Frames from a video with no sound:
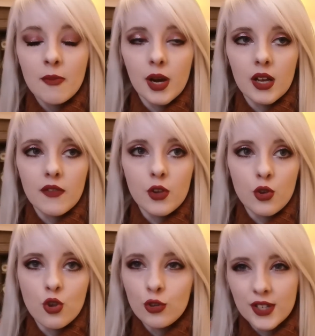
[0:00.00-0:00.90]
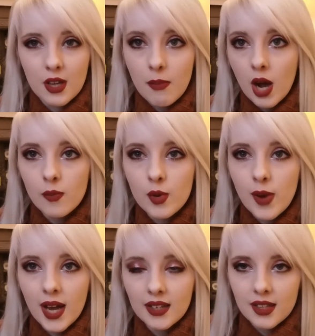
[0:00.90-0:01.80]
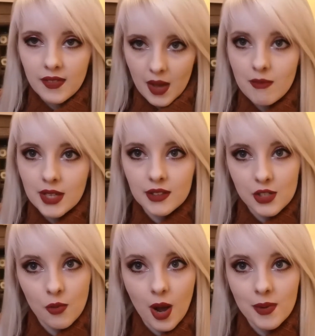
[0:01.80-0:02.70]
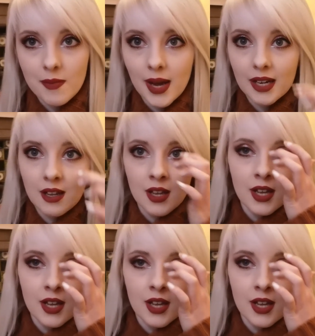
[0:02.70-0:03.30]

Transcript: but if you're using a puppy pad, then that means your puppy pad.